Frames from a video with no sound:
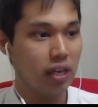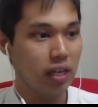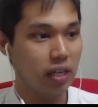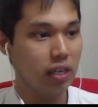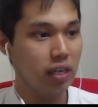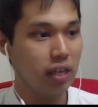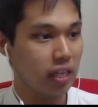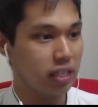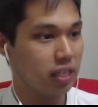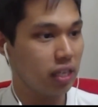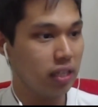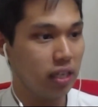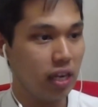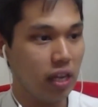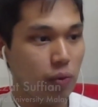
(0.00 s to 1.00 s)
Next
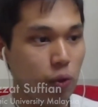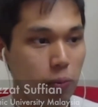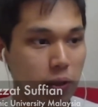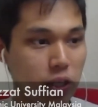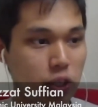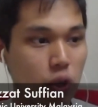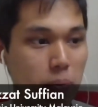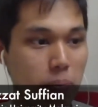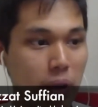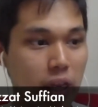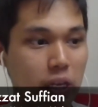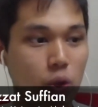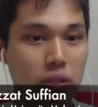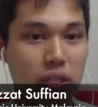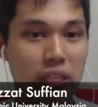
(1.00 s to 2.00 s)
Saturday, we'll be joined by
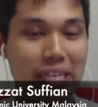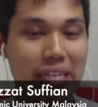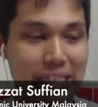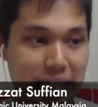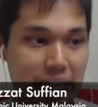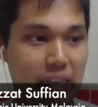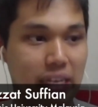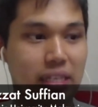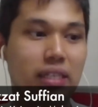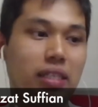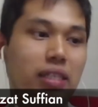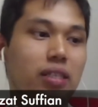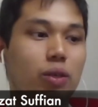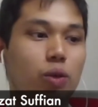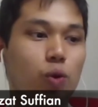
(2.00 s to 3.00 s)
Dr. Izzat,
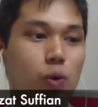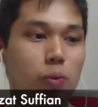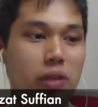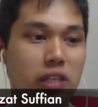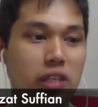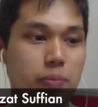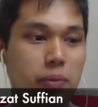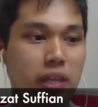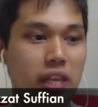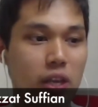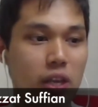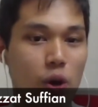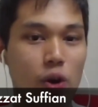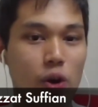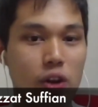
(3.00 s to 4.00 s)
who will be speaking
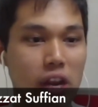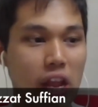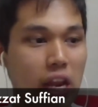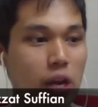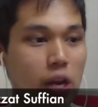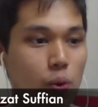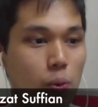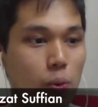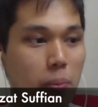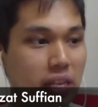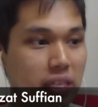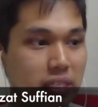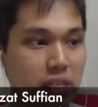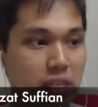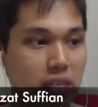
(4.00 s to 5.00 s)
on
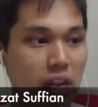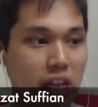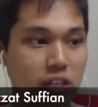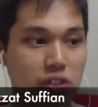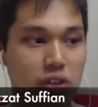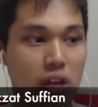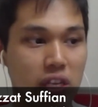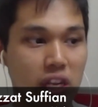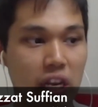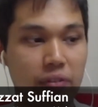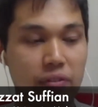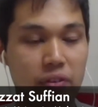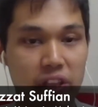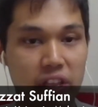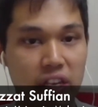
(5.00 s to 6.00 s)
nanomedicine and drug
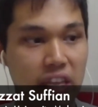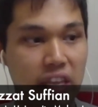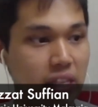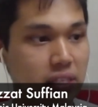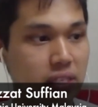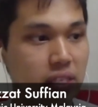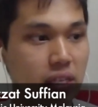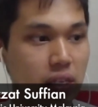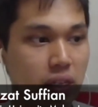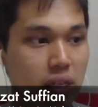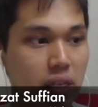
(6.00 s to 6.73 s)
delivery in cancer.